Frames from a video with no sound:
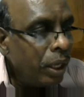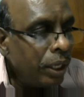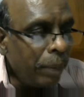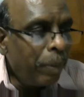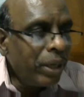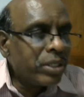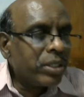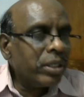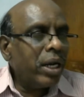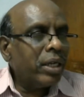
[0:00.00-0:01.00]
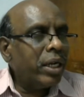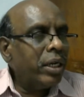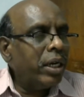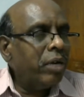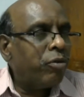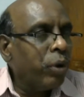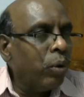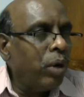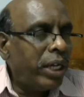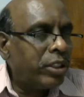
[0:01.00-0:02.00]
A person attended few
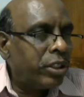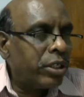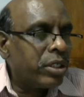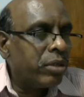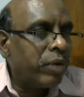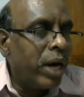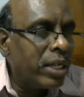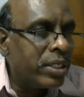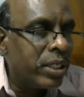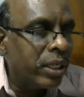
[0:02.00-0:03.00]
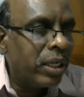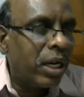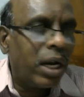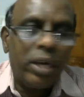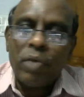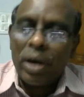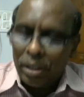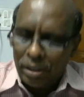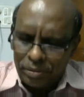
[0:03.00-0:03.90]
lectures of Azar Kaiwan.